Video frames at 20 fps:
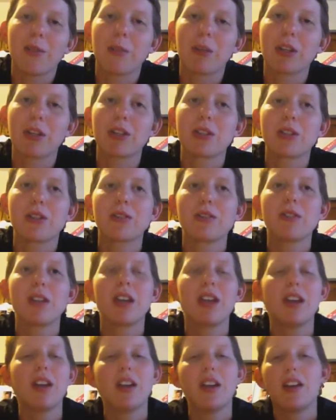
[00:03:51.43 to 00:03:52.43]
I mean, this,
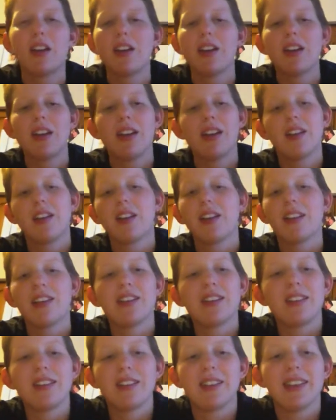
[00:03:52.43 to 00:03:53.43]

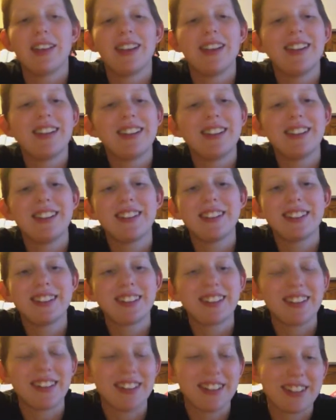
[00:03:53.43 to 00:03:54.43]

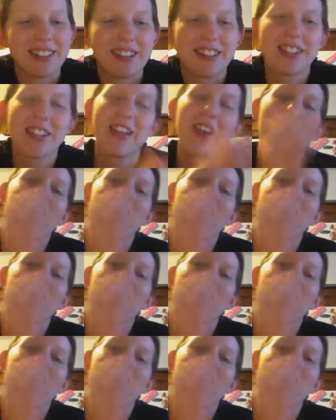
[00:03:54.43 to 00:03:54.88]
gosh.